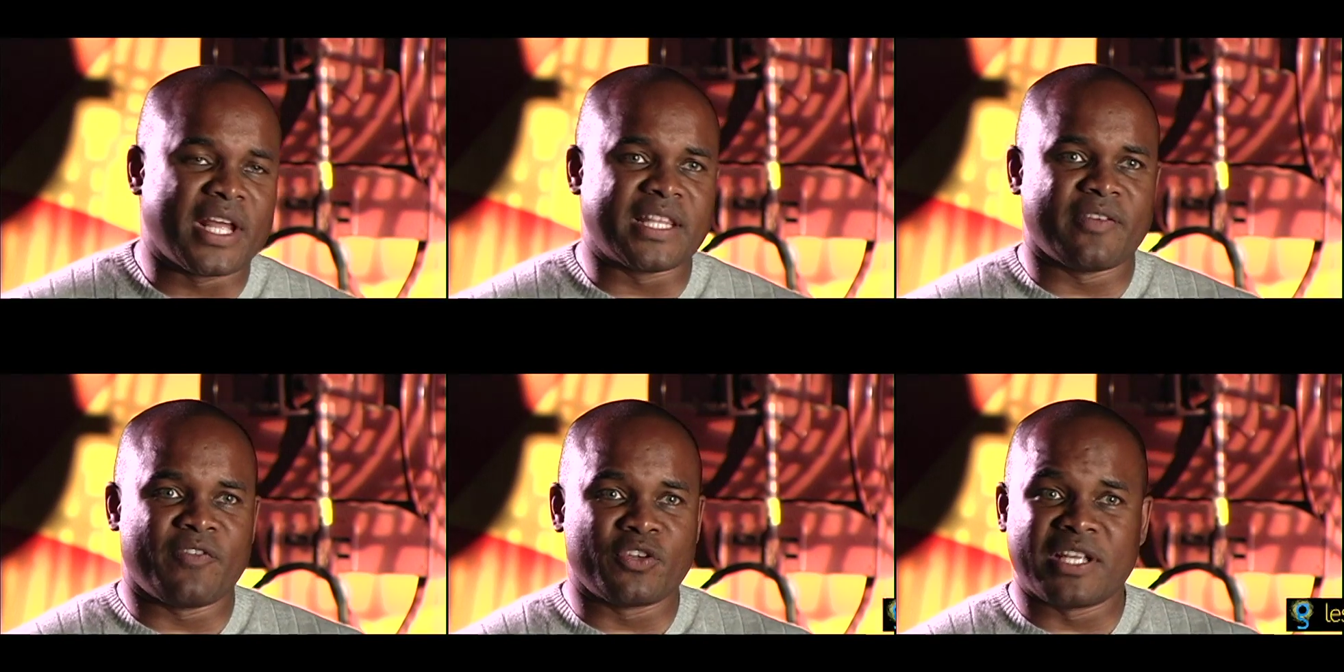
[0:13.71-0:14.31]

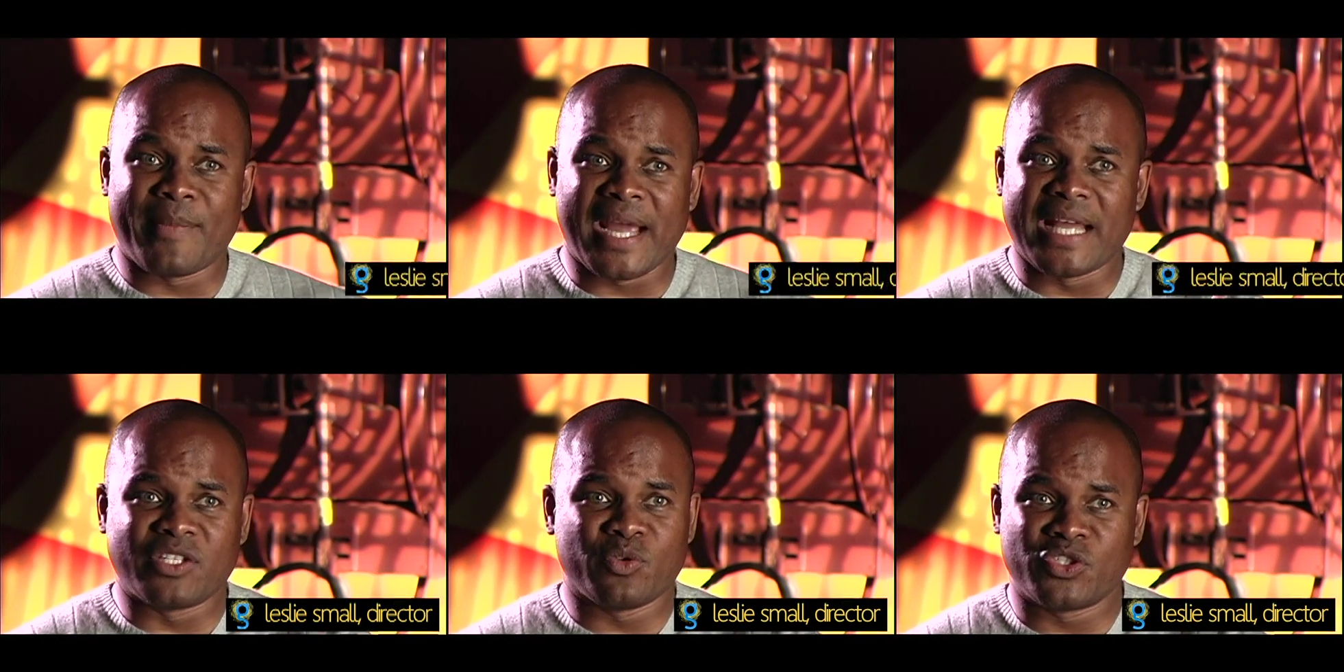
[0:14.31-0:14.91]
the first time I
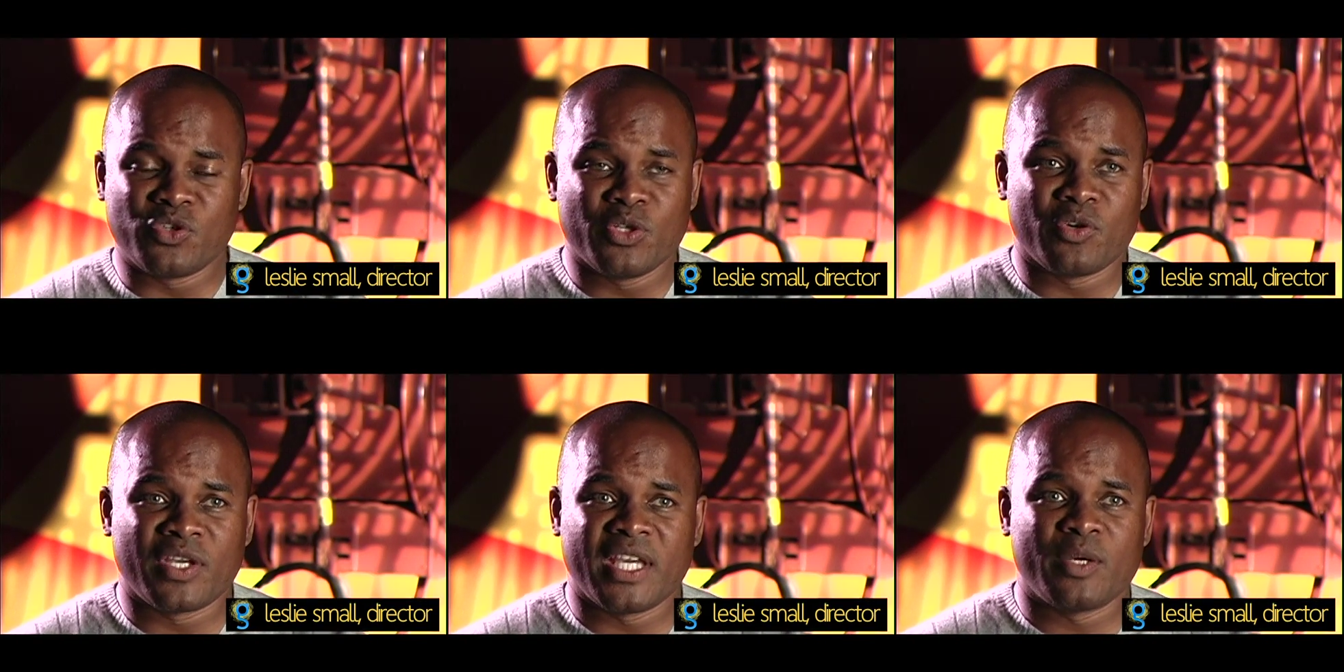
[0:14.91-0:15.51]
got into a
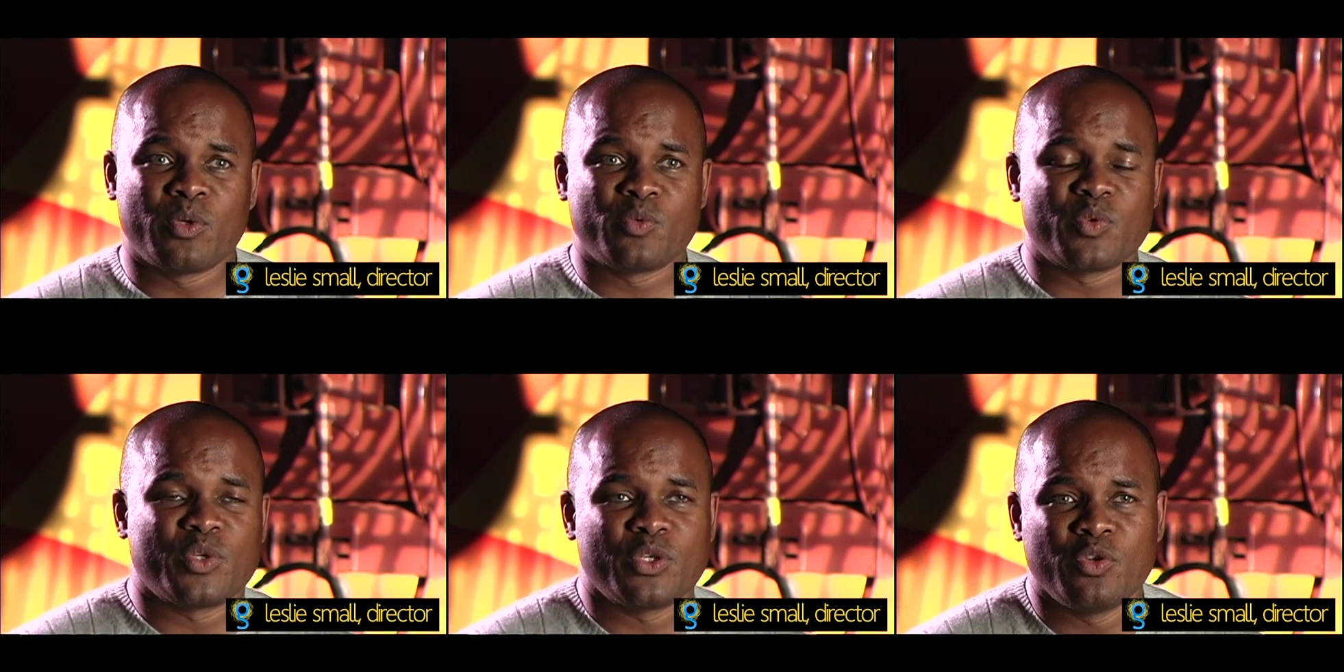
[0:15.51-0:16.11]
studio gig, which
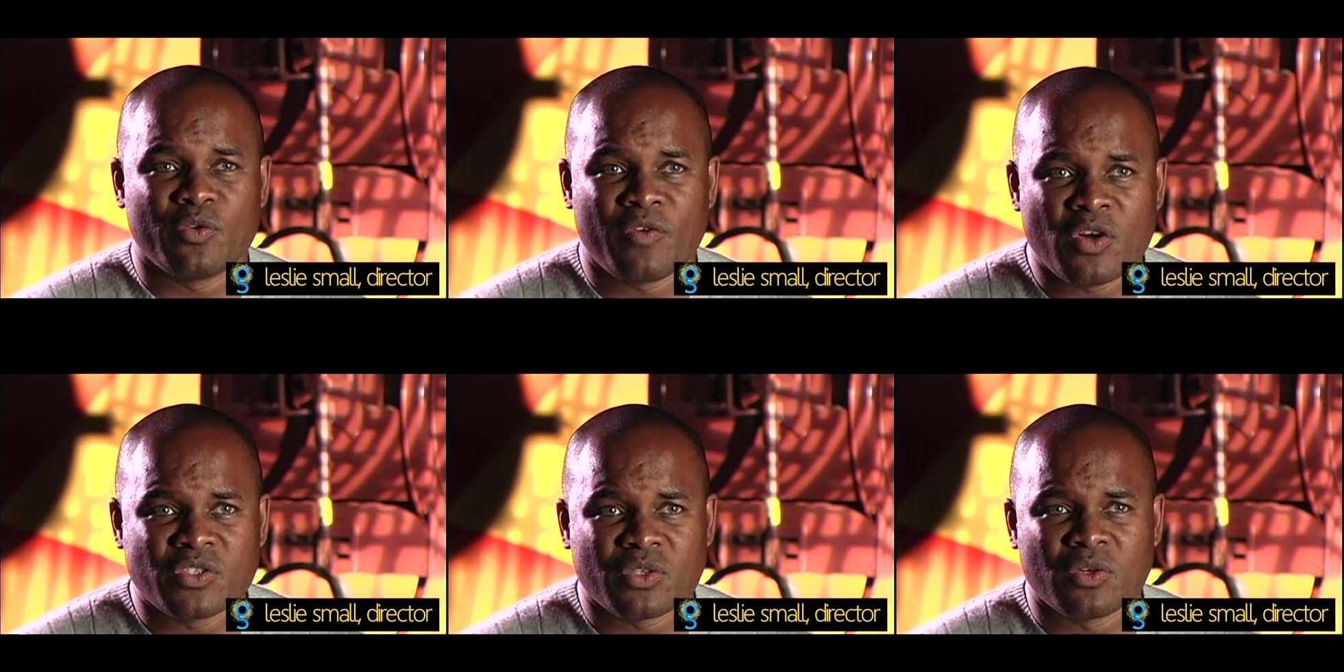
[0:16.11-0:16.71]
was with
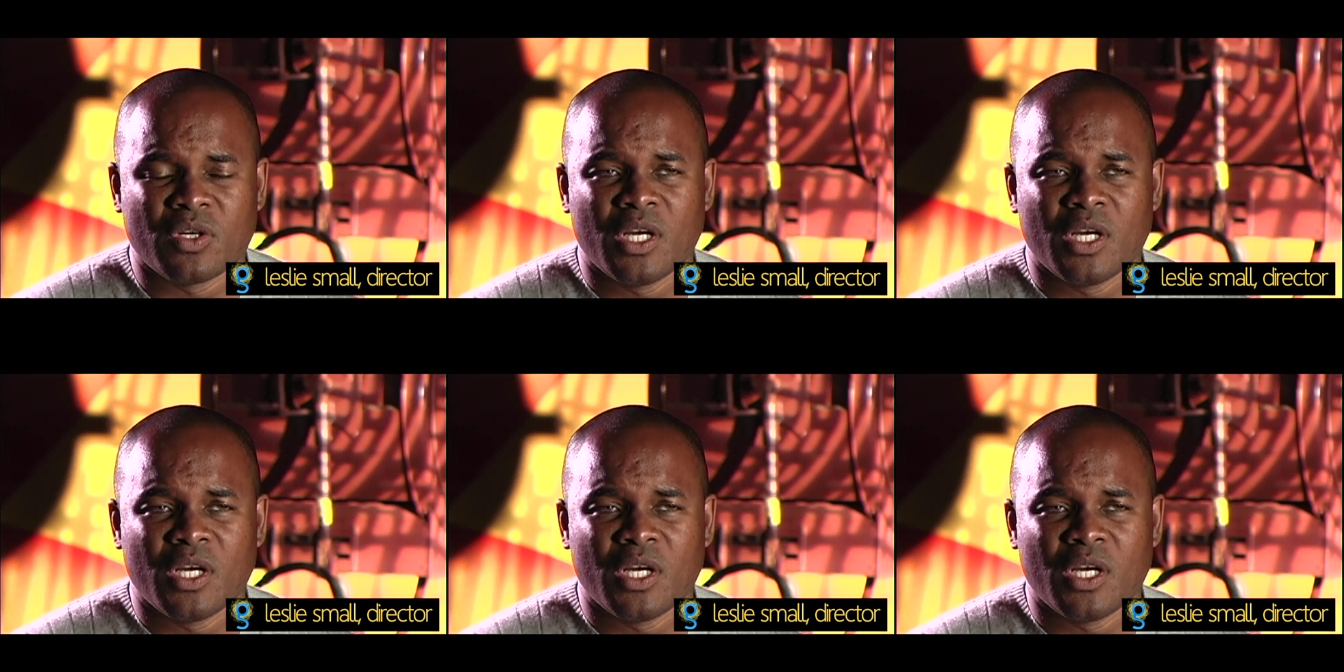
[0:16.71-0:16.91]
Universal,